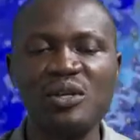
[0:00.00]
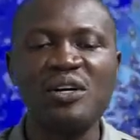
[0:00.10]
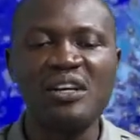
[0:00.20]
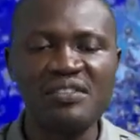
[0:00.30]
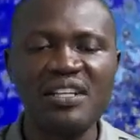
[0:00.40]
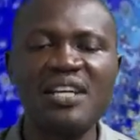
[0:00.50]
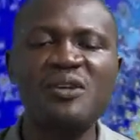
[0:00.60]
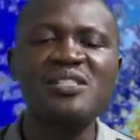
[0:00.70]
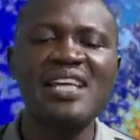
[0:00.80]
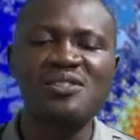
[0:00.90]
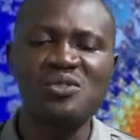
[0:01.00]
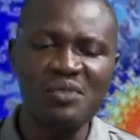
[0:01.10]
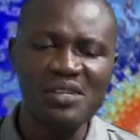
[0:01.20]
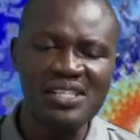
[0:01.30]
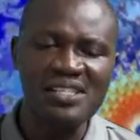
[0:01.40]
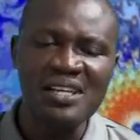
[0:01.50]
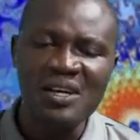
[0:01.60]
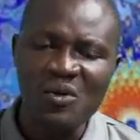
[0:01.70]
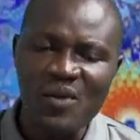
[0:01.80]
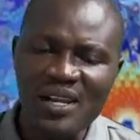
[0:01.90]
of the Lagos Exco meeting
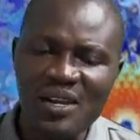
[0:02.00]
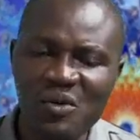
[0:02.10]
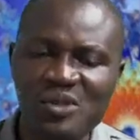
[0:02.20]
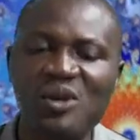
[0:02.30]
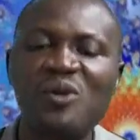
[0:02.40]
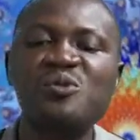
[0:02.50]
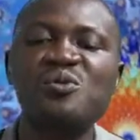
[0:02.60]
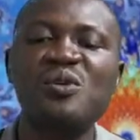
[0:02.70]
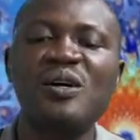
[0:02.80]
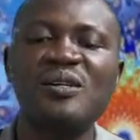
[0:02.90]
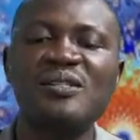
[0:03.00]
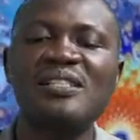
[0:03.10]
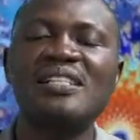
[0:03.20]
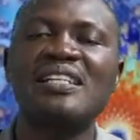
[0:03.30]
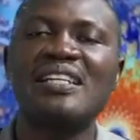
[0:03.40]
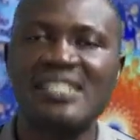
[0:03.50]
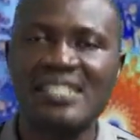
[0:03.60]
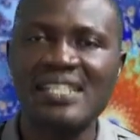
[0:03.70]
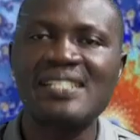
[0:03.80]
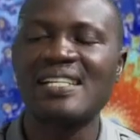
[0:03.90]
when he was also on a
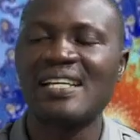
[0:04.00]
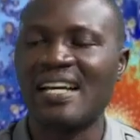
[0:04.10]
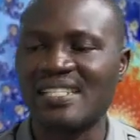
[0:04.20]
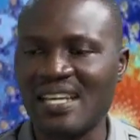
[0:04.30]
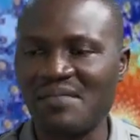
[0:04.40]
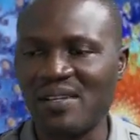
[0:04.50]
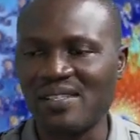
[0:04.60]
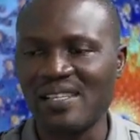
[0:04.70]
state assignment.